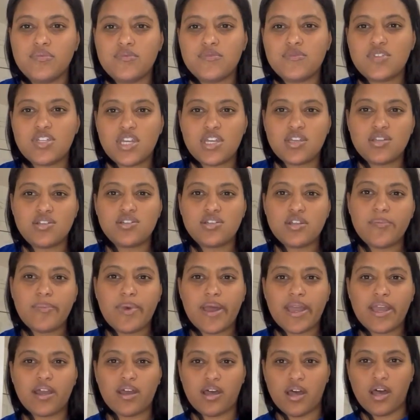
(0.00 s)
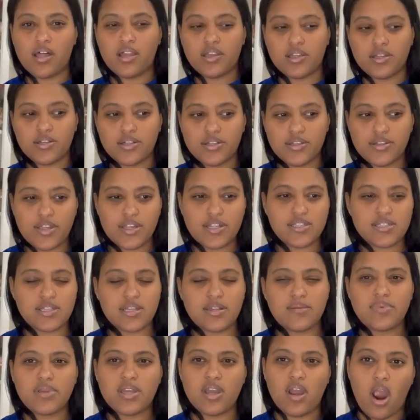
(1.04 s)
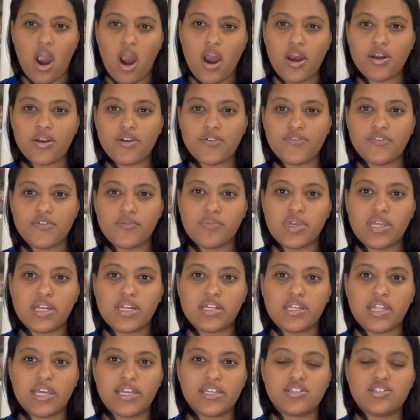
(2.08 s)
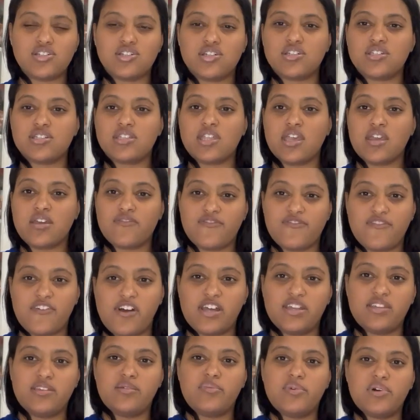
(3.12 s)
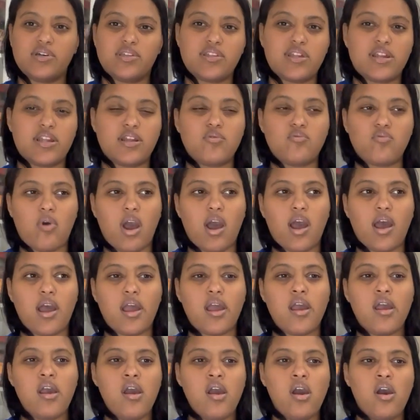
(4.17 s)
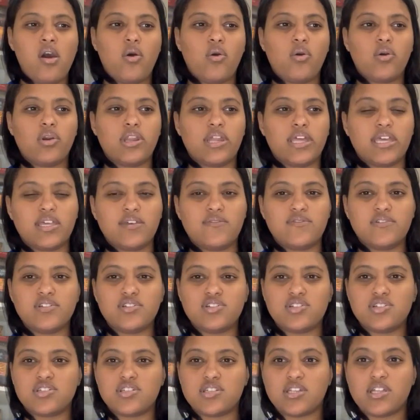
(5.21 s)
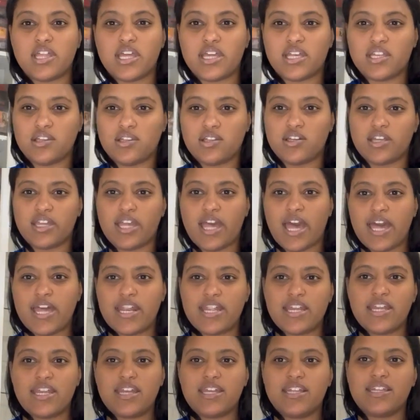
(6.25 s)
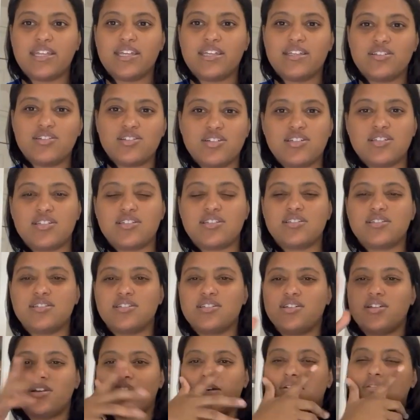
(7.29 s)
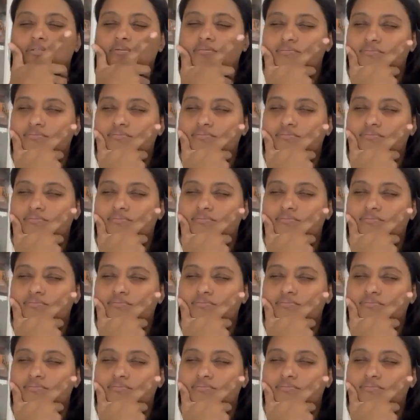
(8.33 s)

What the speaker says: change them by color, that it's going to be harder for me to like just like find the book that I want, or like even just to like look at it and like just, you know,